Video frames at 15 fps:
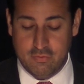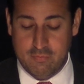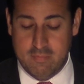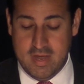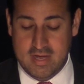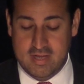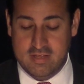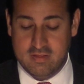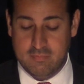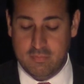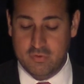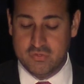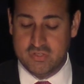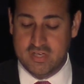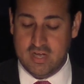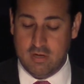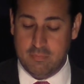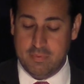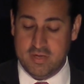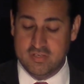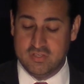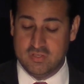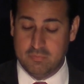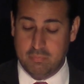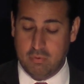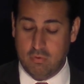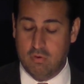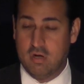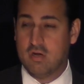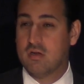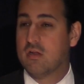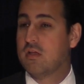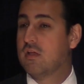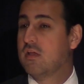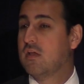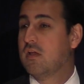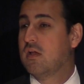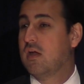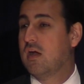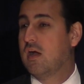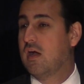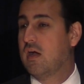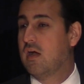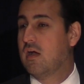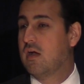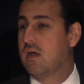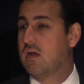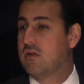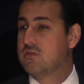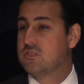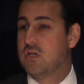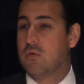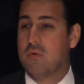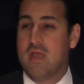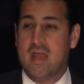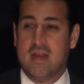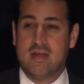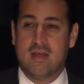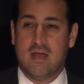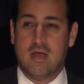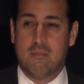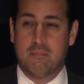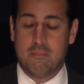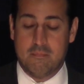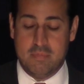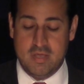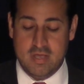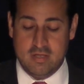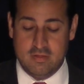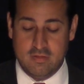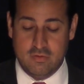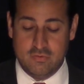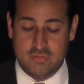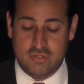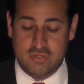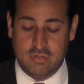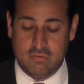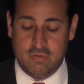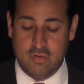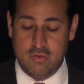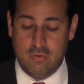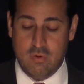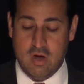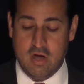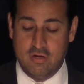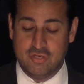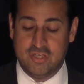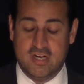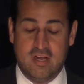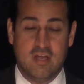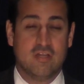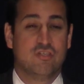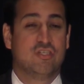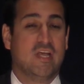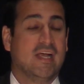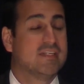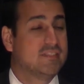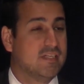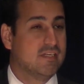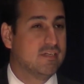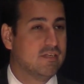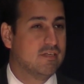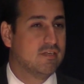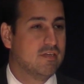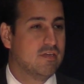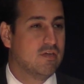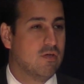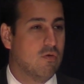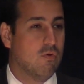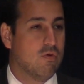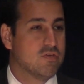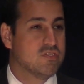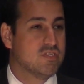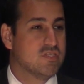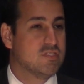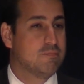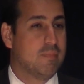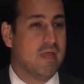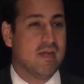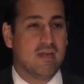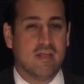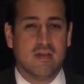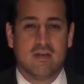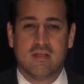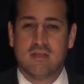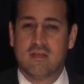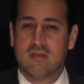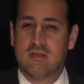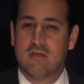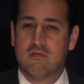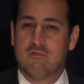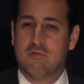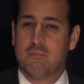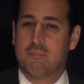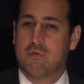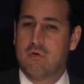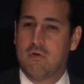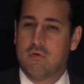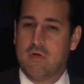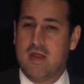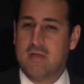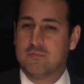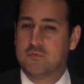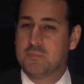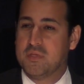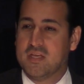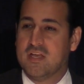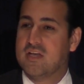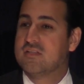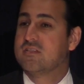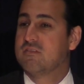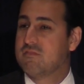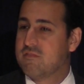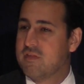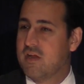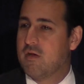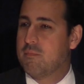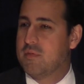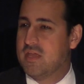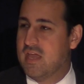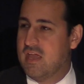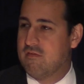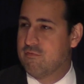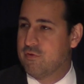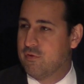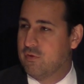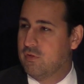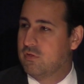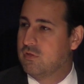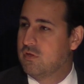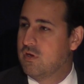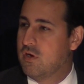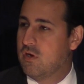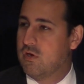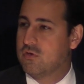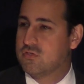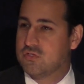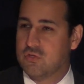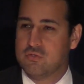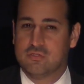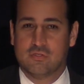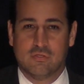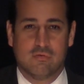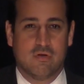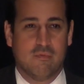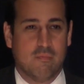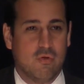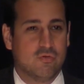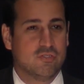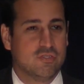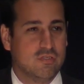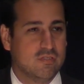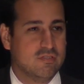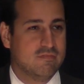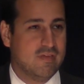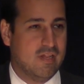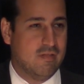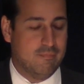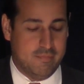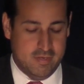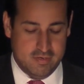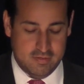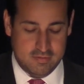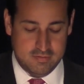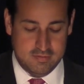who may need the most help and support uh, don't end up being those children who are ejected or suspended from programs because of their behavioral or social or emotional development.